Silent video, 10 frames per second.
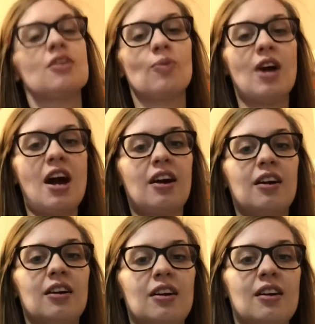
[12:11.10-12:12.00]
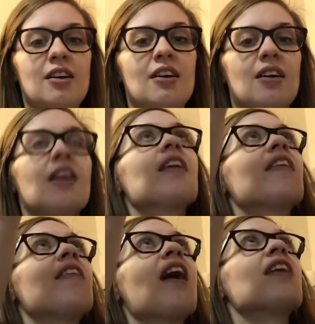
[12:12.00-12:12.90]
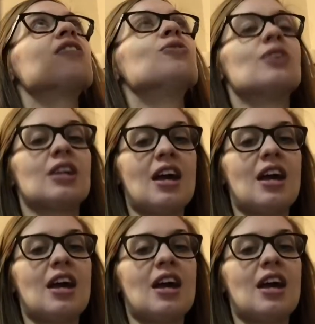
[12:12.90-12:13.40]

rack that you can